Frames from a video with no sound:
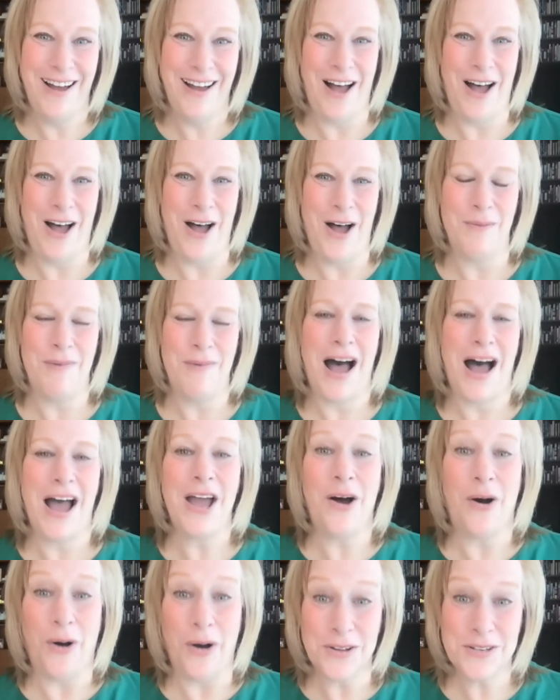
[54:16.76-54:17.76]
I
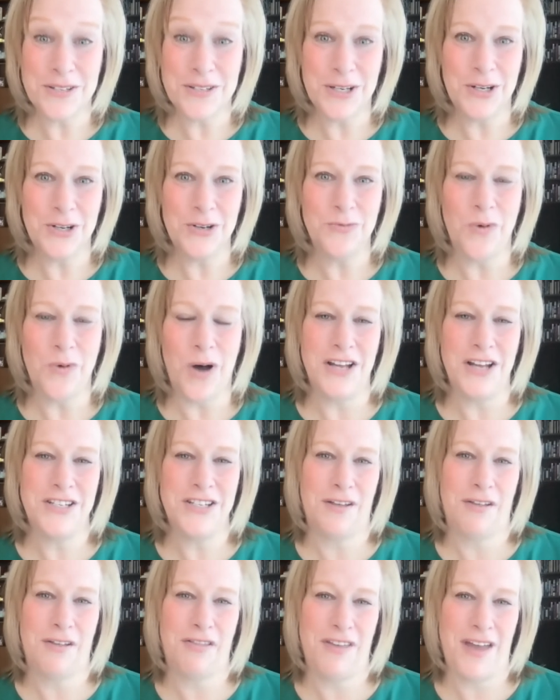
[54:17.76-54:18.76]
also want
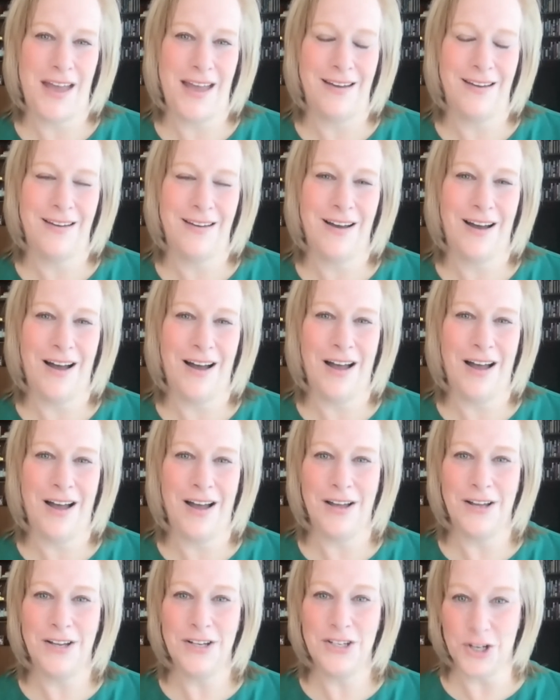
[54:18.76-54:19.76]
to thank
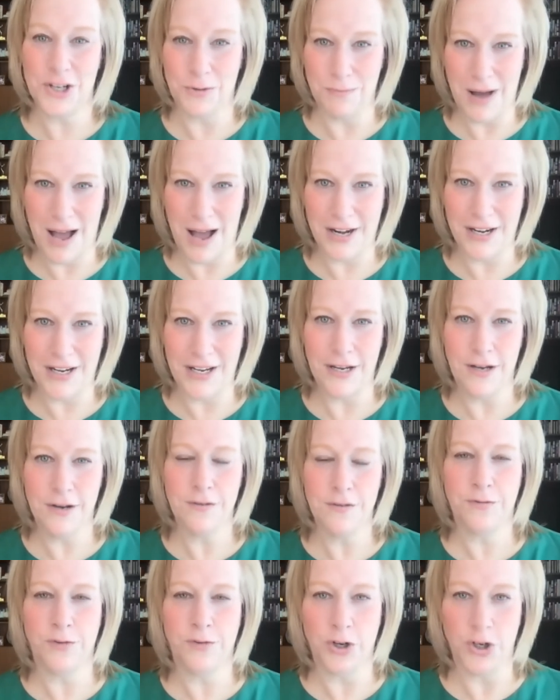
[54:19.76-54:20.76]
Domani
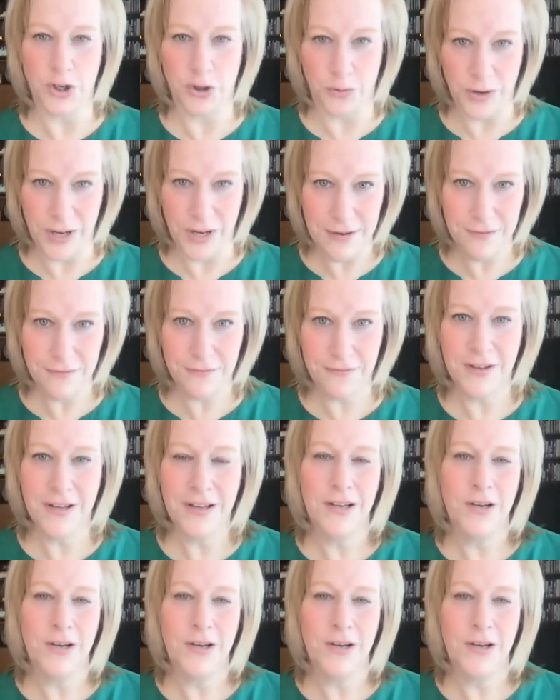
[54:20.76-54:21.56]
for Grief.